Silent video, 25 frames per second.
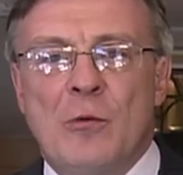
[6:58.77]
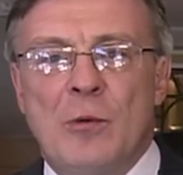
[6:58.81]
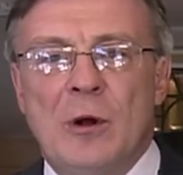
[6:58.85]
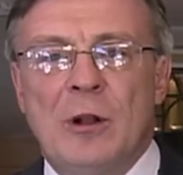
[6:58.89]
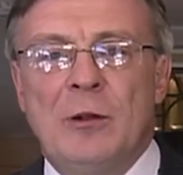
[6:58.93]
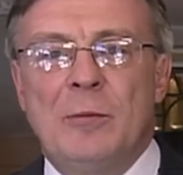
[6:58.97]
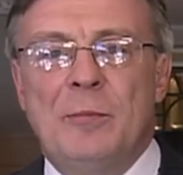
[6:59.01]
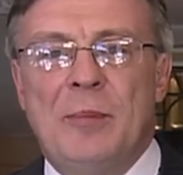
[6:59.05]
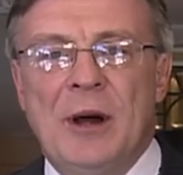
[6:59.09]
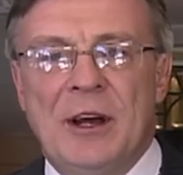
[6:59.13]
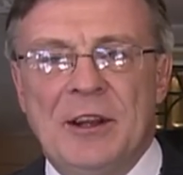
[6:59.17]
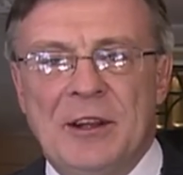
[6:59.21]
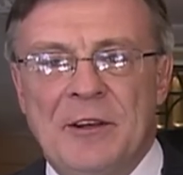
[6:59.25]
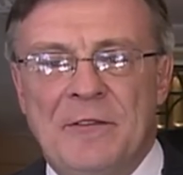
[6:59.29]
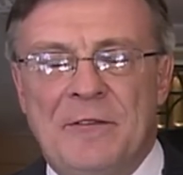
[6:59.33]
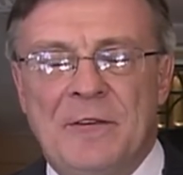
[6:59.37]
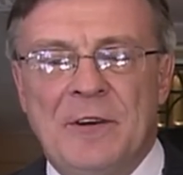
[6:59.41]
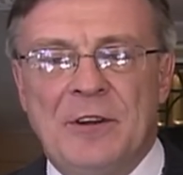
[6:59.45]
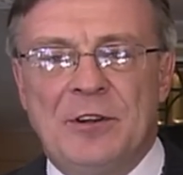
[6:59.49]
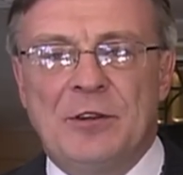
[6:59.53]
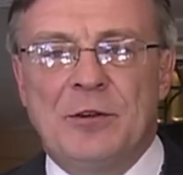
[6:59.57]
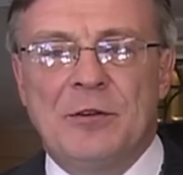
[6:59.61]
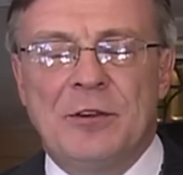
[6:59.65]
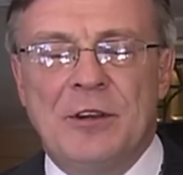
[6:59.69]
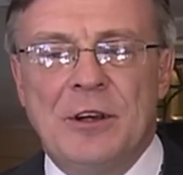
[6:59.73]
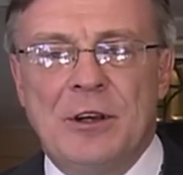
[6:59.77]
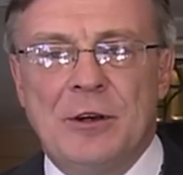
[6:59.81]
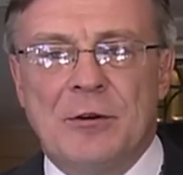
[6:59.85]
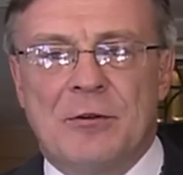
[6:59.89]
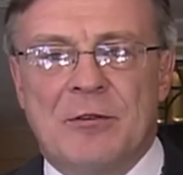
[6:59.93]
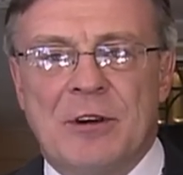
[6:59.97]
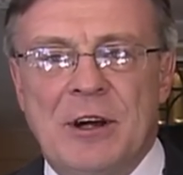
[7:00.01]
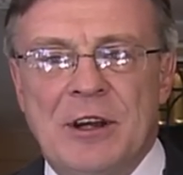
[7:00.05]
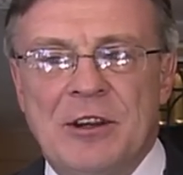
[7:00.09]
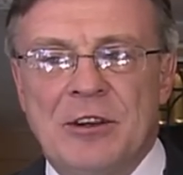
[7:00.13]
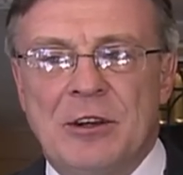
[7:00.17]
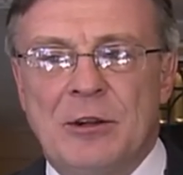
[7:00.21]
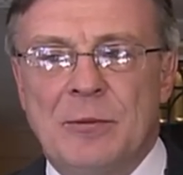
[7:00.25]
will benefit to the
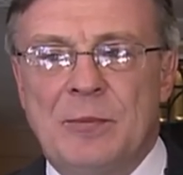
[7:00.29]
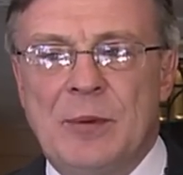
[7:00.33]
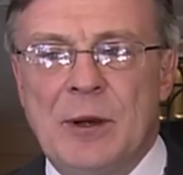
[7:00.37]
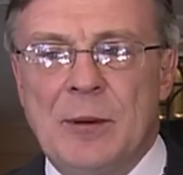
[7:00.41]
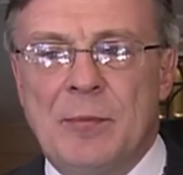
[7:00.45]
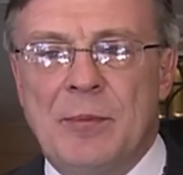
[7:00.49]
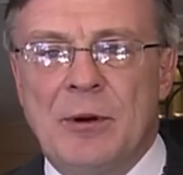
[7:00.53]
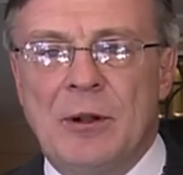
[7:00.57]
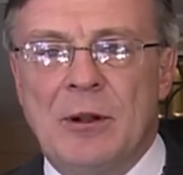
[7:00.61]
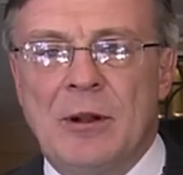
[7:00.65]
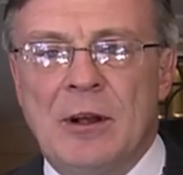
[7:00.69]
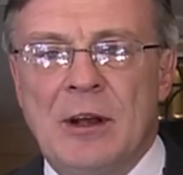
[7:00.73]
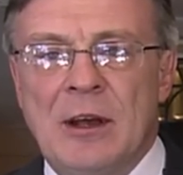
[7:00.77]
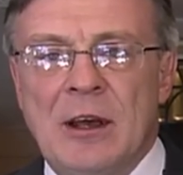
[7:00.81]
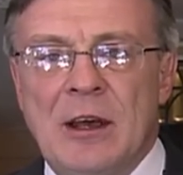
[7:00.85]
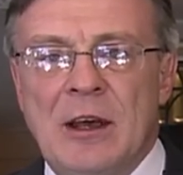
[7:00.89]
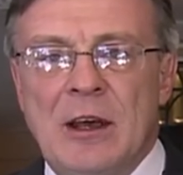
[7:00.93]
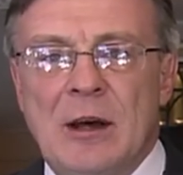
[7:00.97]
Ukrainian people.